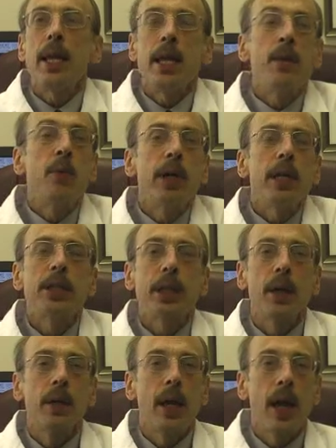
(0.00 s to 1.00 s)
Emory is
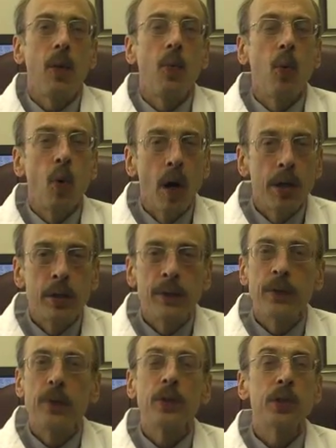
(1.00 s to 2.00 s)
a
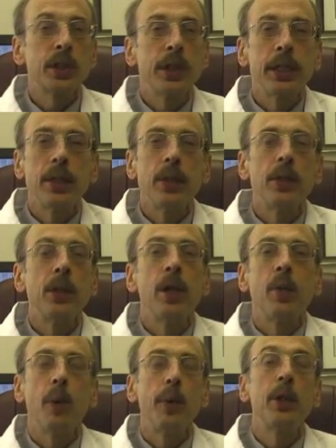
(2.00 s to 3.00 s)
wonderful, skilled,
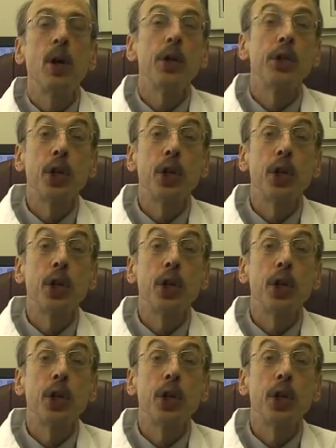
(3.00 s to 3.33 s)
what we call